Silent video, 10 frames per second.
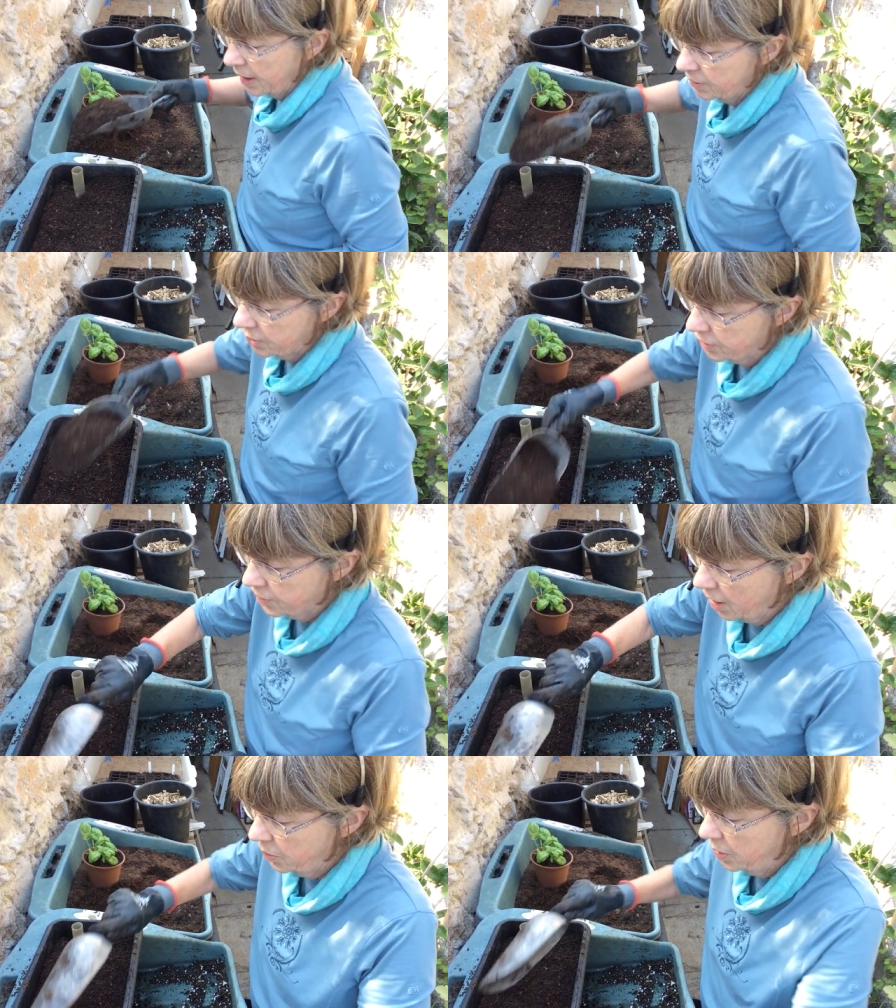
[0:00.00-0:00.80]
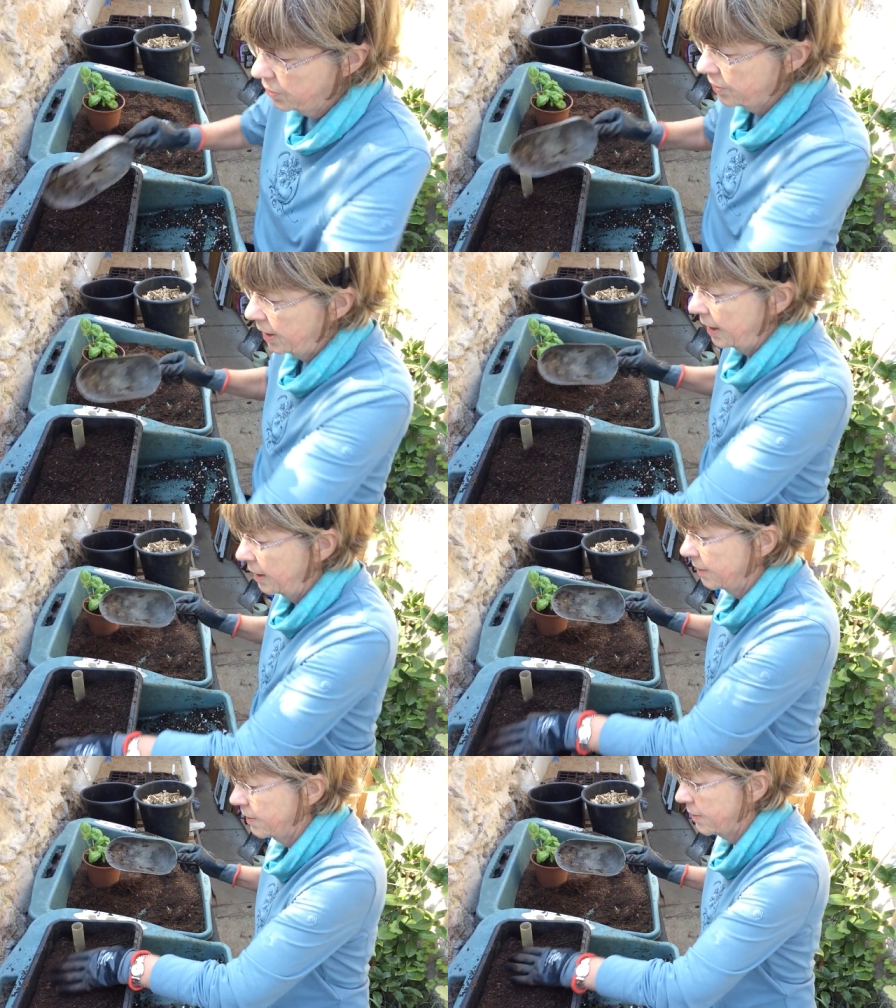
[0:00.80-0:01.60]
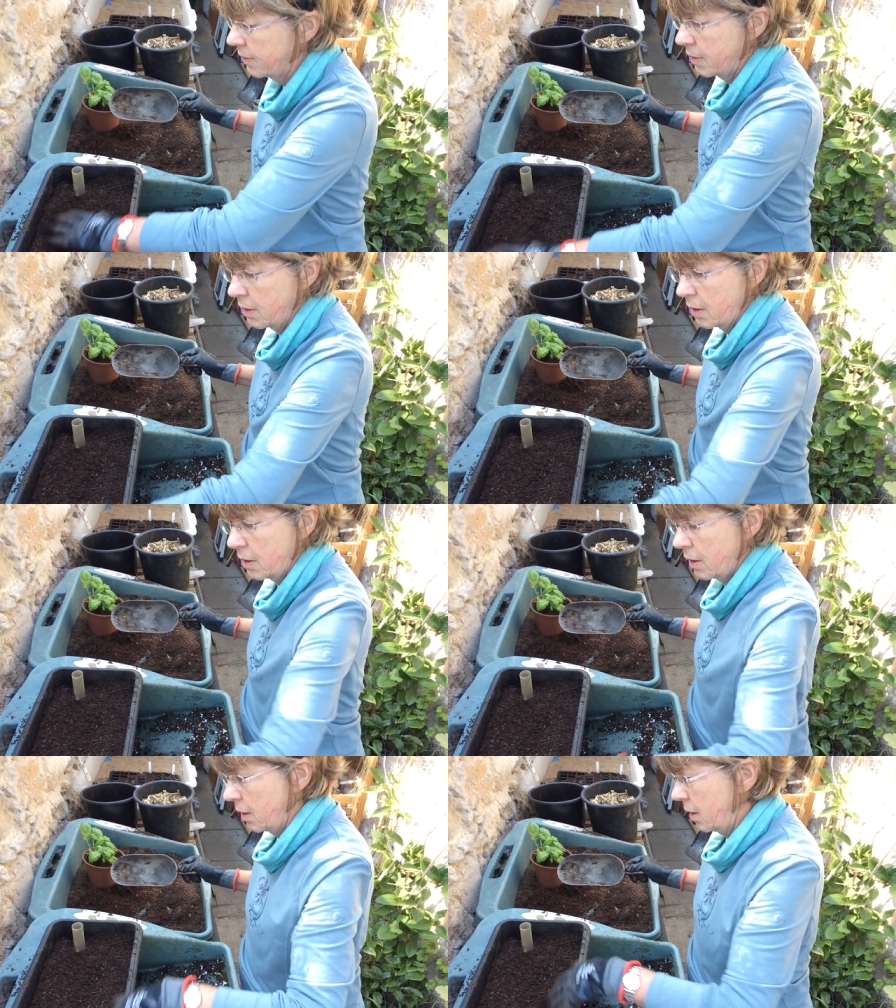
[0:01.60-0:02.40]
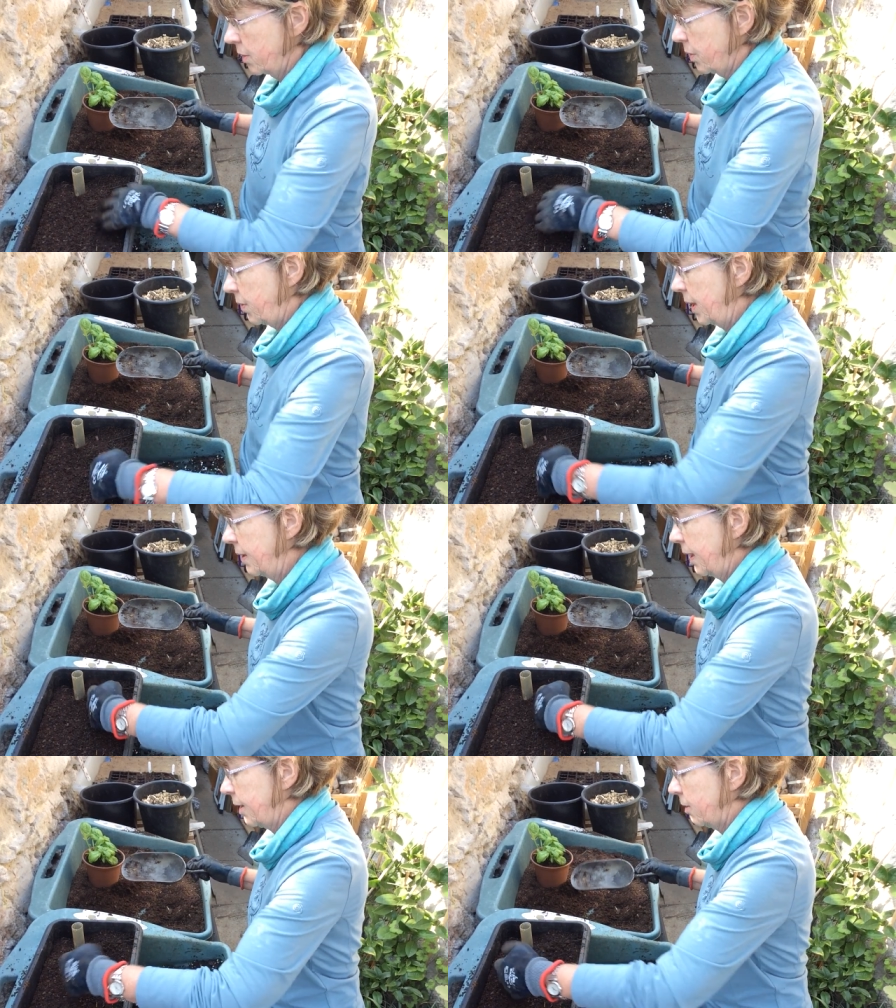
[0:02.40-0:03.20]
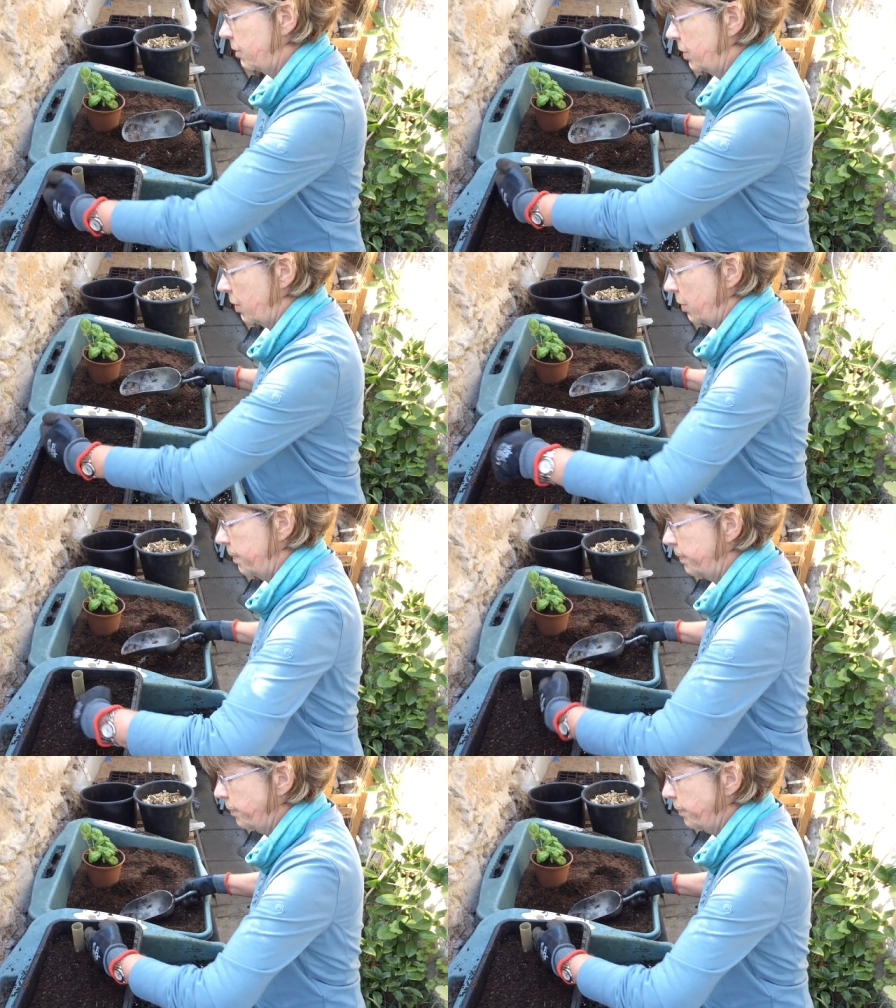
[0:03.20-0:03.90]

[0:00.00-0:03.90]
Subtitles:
going to sow your seeds. So I think that'll do.